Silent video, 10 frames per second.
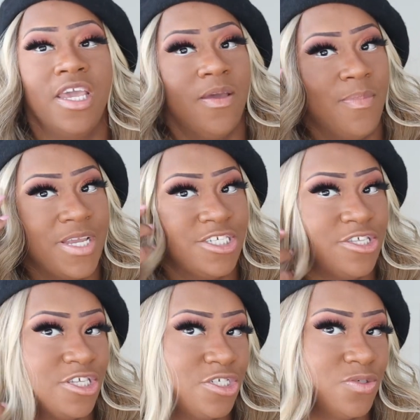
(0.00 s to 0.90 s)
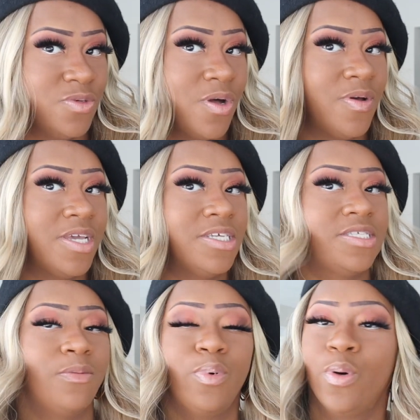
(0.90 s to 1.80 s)
And make sure that you go and
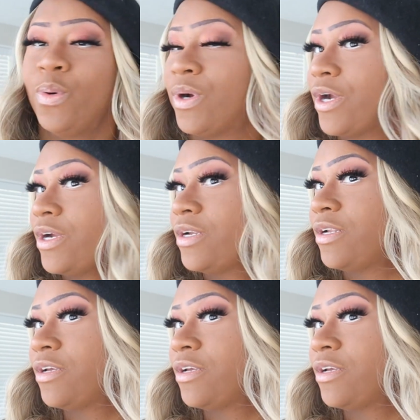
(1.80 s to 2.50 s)
support.